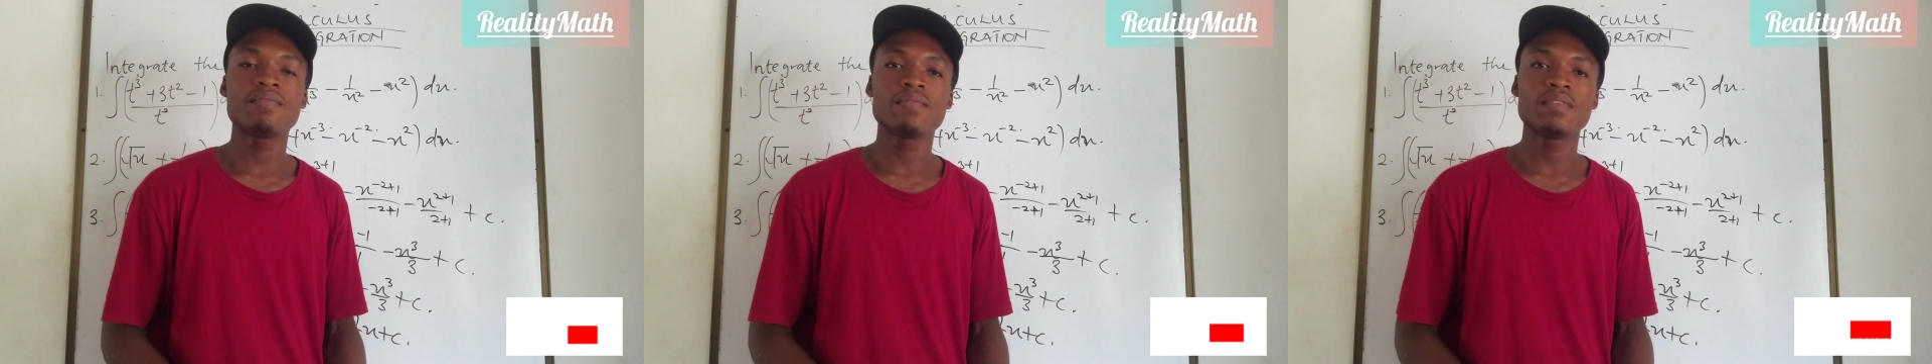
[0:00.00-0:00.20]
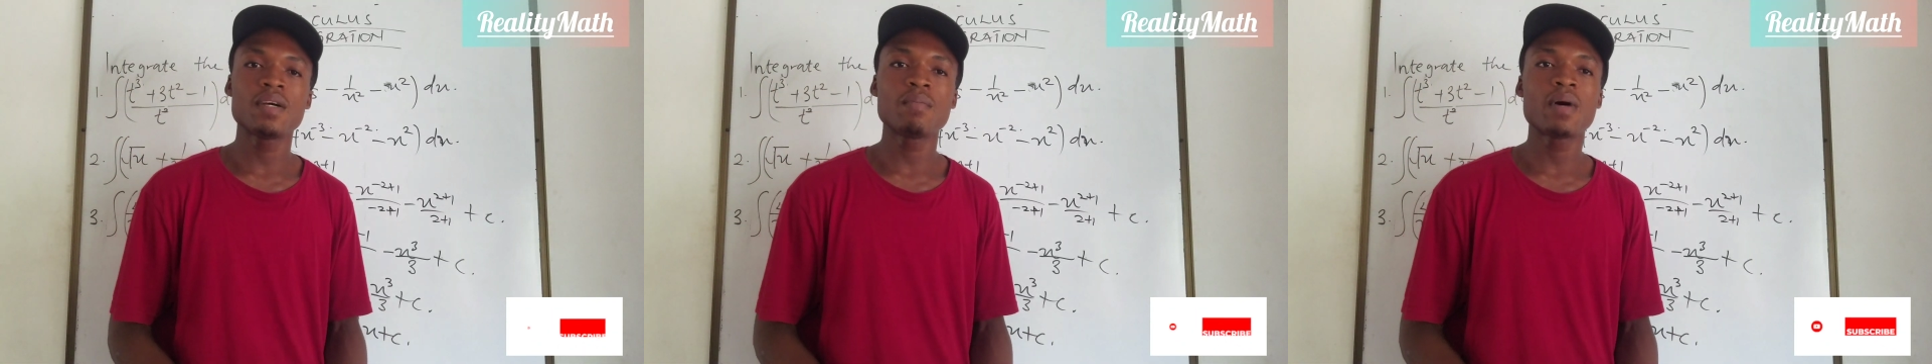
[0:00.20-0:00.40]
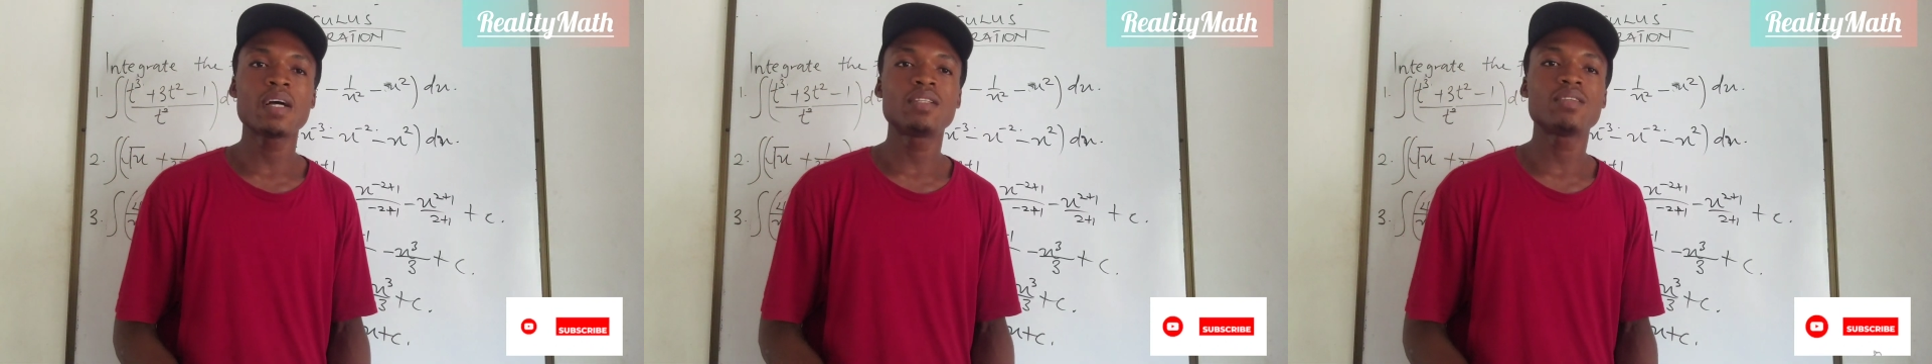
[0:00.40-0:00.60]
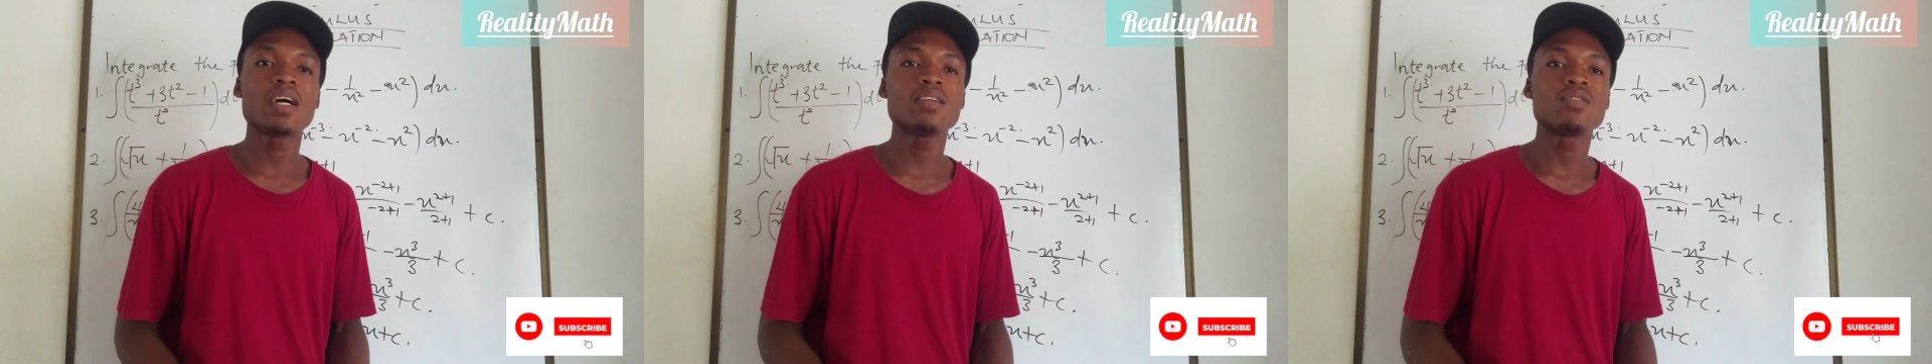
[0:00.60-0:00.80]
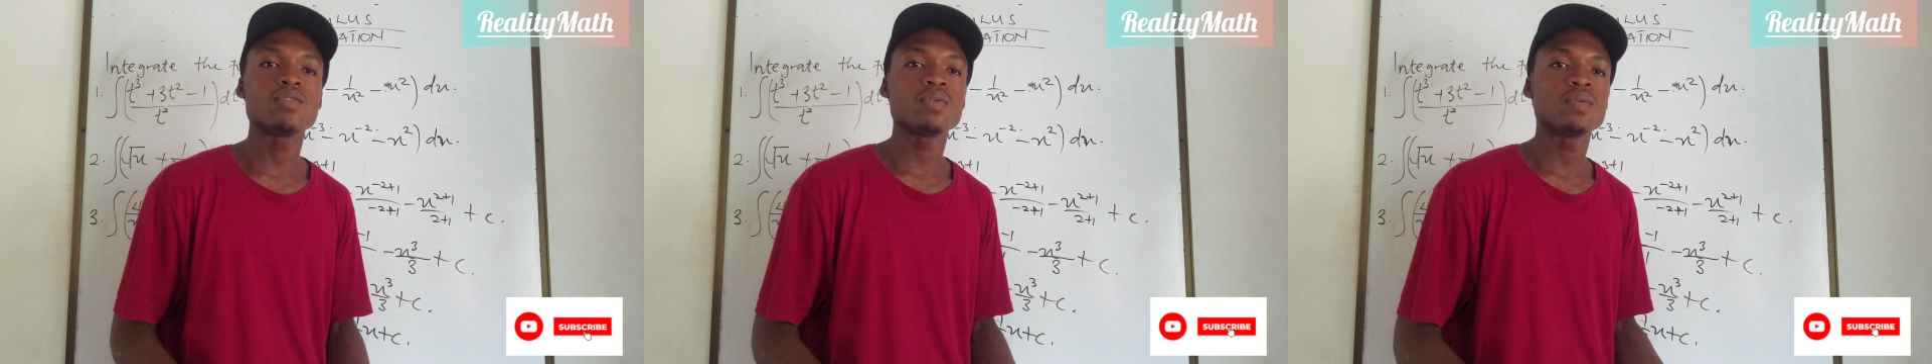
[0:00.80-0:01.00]
they might try
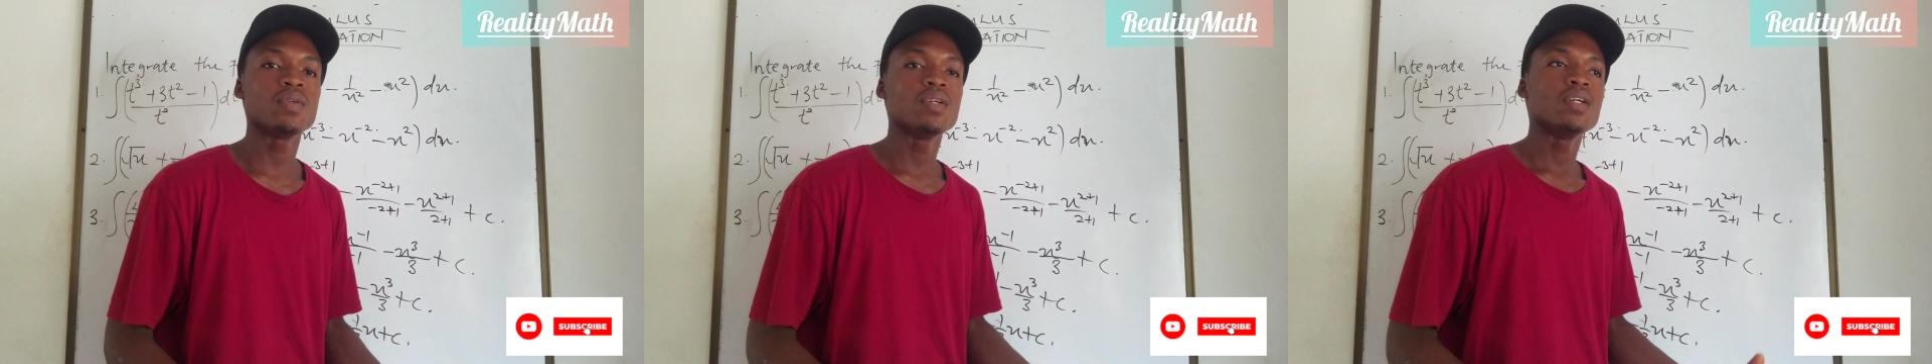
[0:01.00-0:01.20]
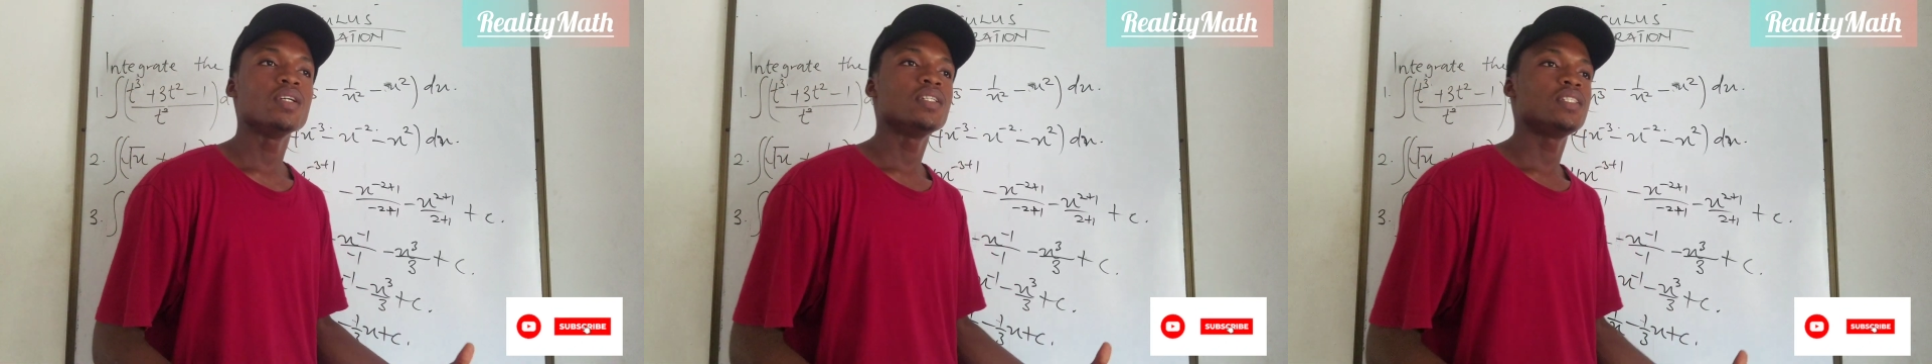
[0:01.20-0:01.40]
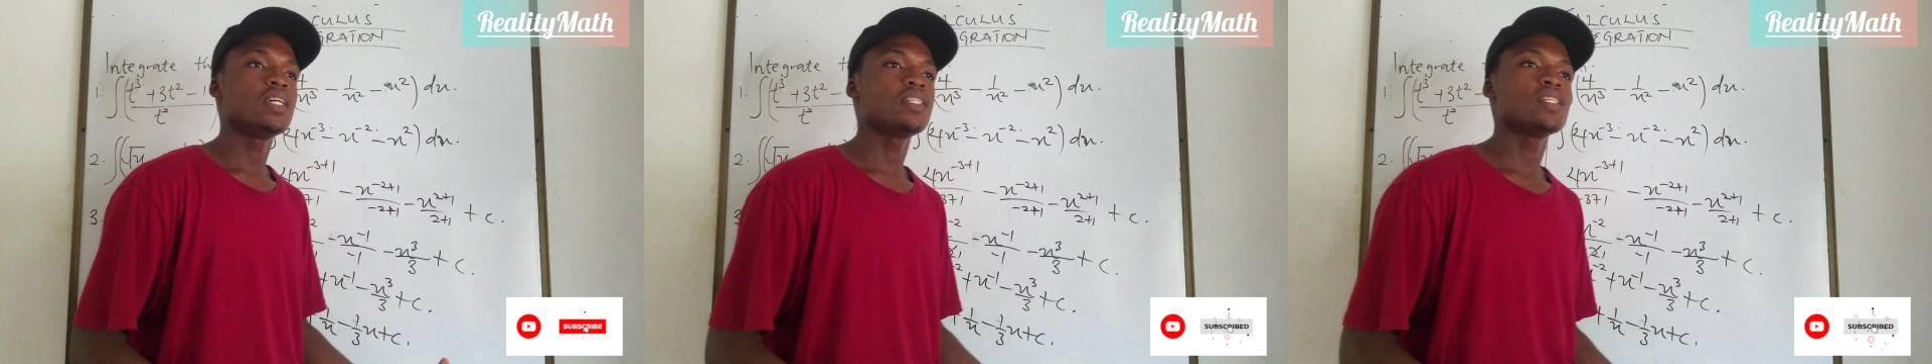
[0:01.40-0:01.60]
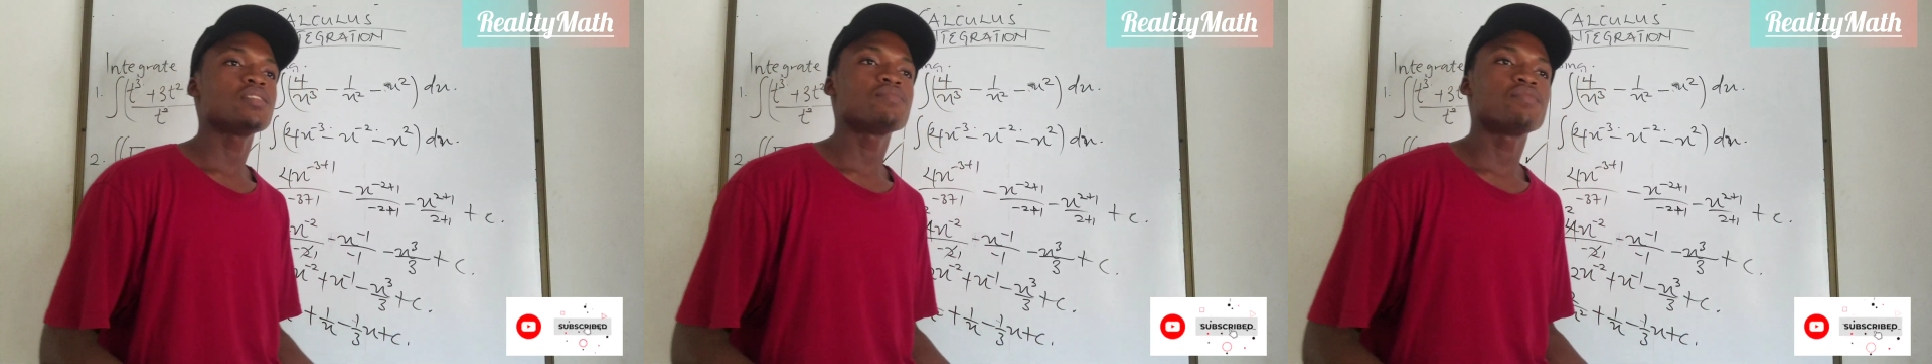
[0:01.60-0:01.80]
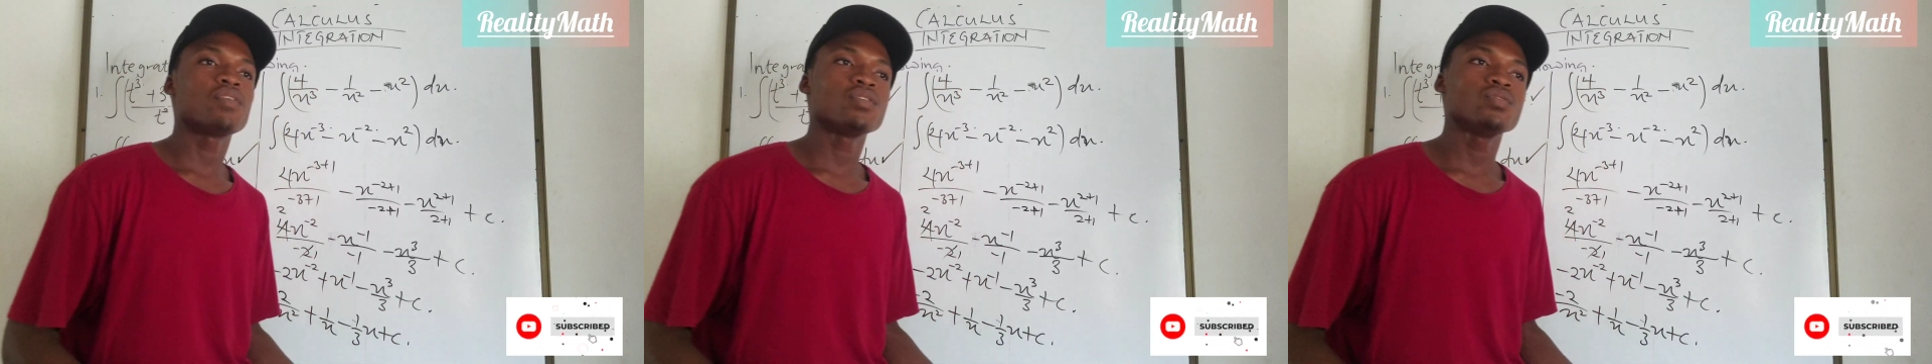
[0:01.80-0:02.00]
to change it
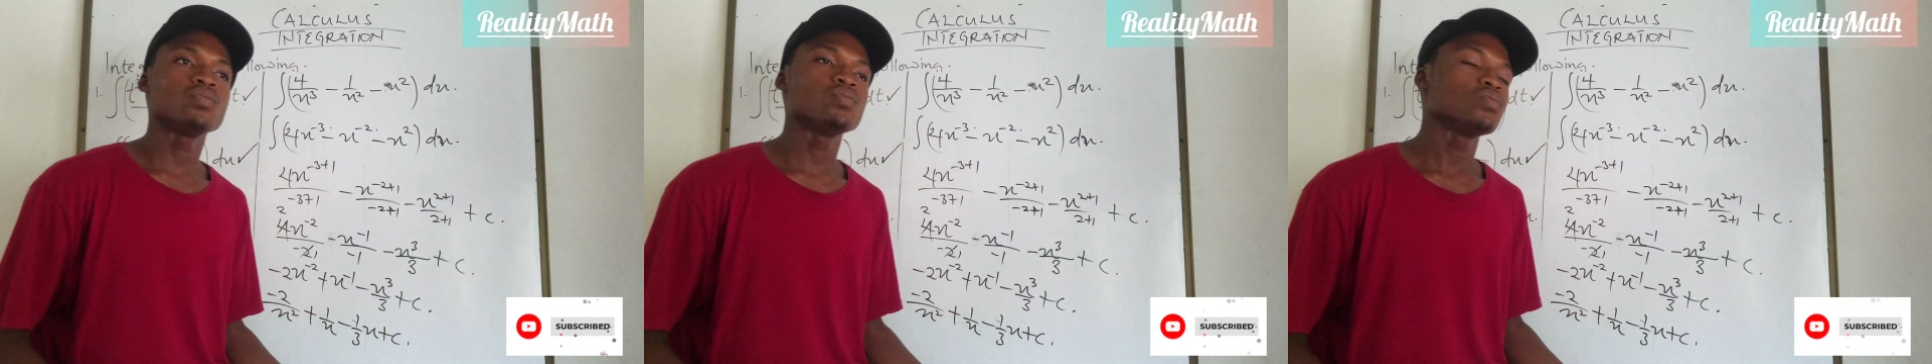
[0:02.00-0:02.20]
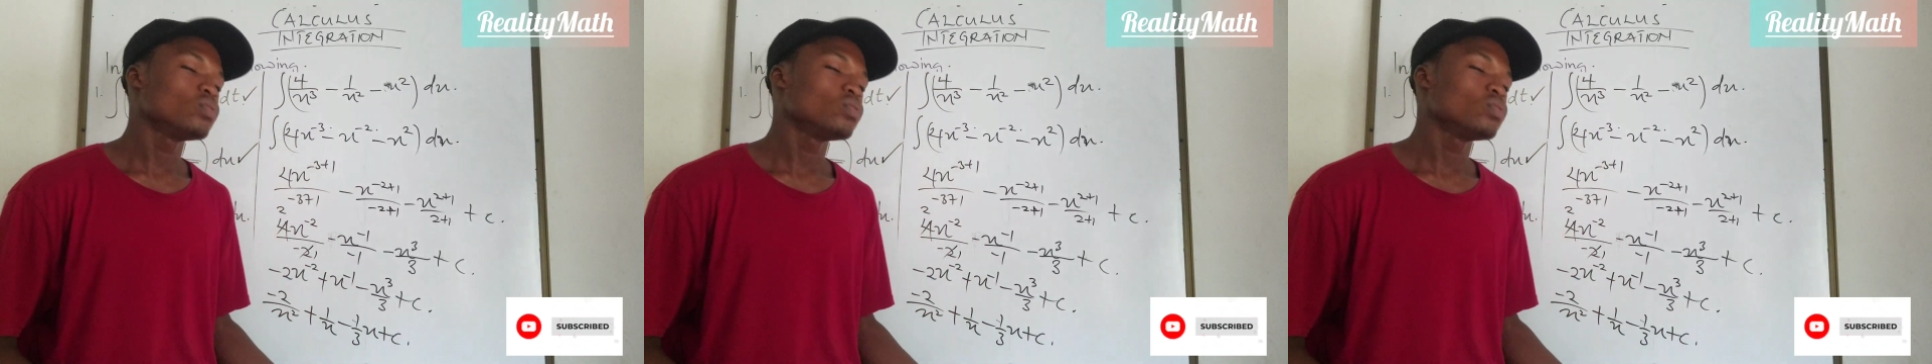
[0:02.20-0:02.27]
for you.